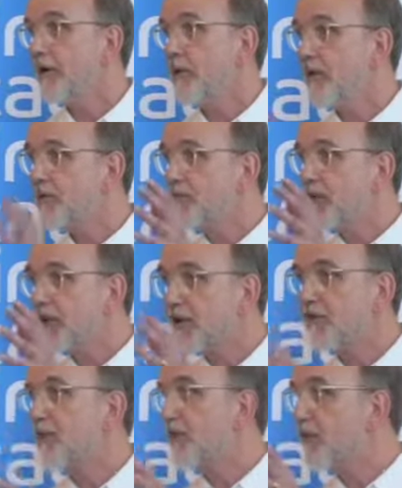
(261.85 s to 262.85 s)
what a
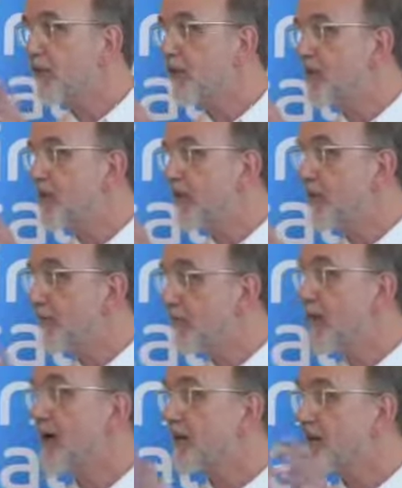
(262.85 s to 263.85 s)
recovery-orientated
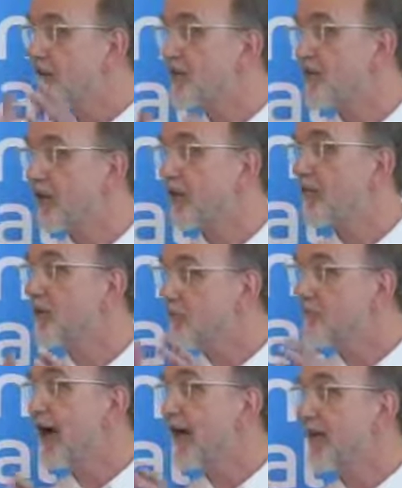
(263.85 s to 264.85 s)
practice and service
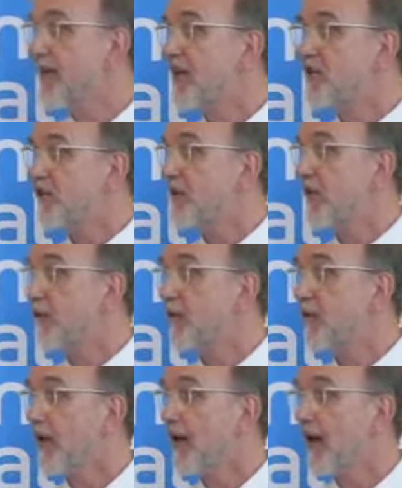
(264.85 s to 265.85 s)
might actually
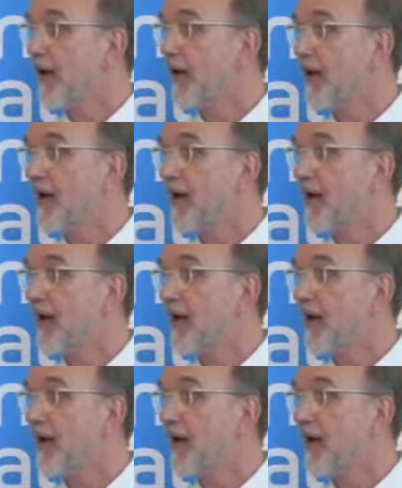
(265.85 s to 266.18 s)
look like.